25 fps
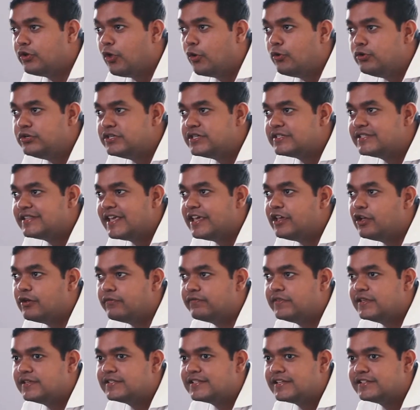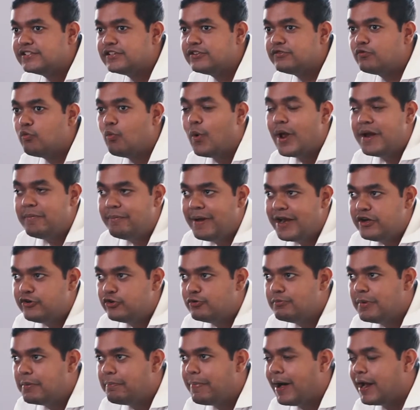Don't just think of this as a
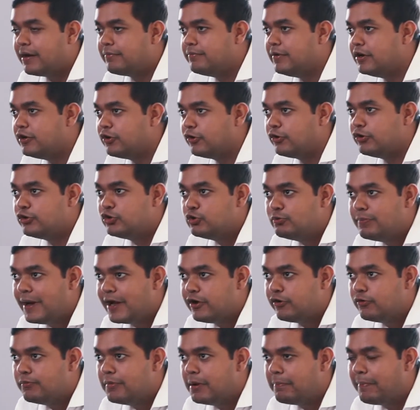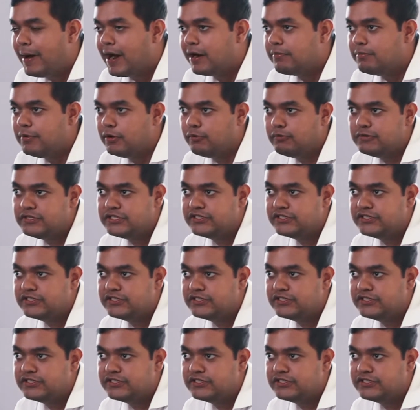one-bedroom apartment or a two-bedroom apartment, which